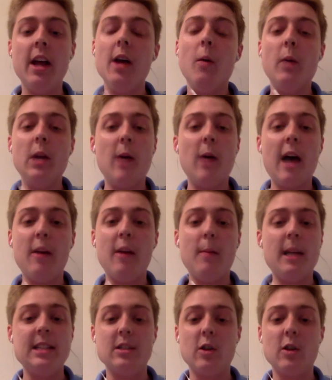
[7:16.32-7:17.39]
when you have the
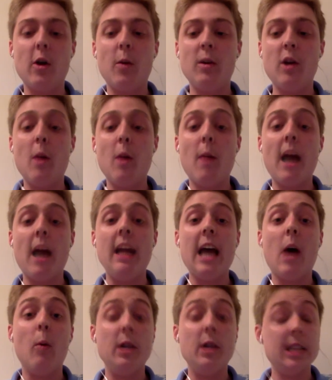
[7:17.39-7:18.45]
bases loaded with nobody out,
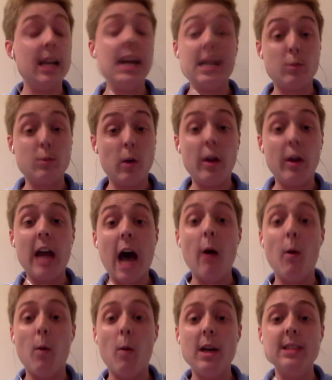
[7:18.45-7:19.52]
which is really how it
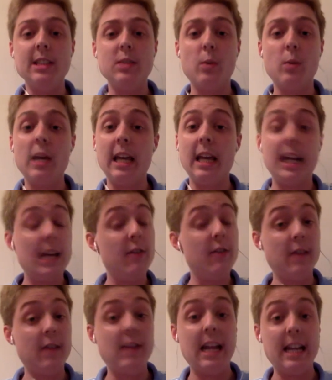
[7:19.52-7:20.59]
was this weekend, even if
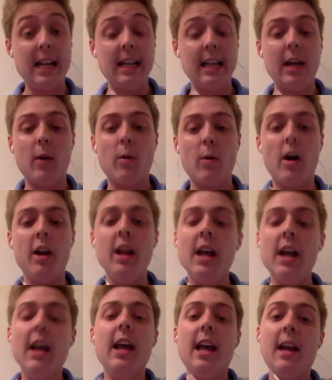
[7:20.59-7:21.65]
they did get a run.
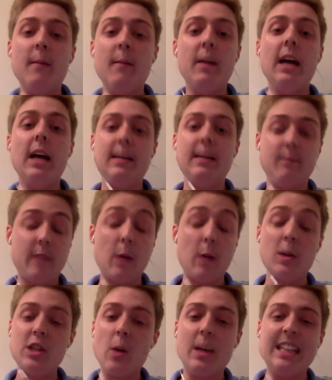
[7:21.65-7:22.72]
And they were
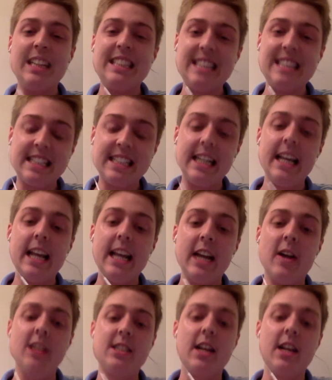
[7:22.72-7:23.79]
so consistent hitting on
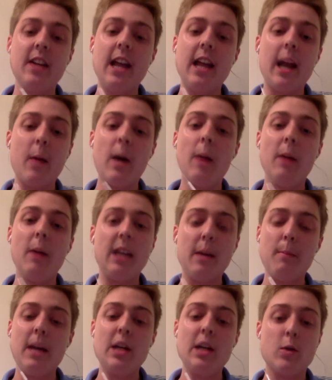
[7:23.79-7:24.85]
Sunday, they were able to get
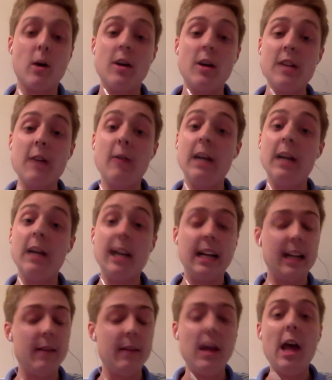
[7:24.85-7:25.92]
base runners every inning that
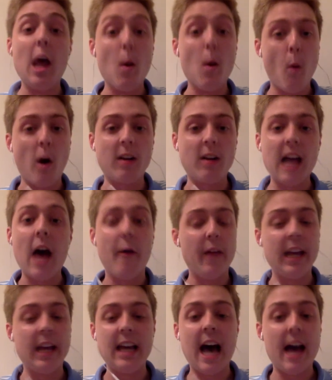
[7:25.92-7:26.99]
it worked out. They
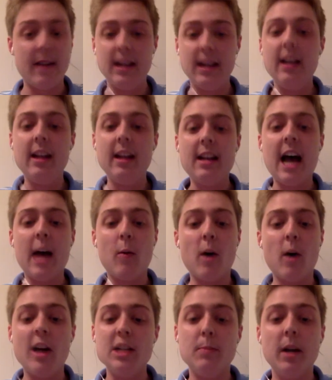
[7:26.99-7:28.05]
got 9
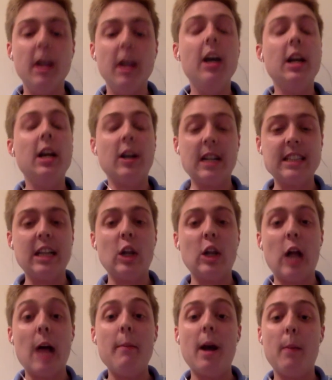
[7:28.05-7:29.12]
runs, but you're going to see a
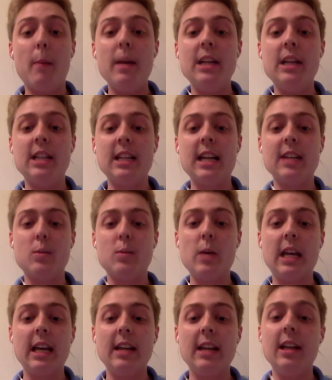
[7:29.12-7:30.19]
lot better pitching next
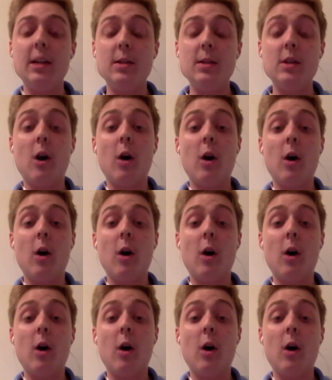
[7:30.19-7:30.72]
weekend than you saw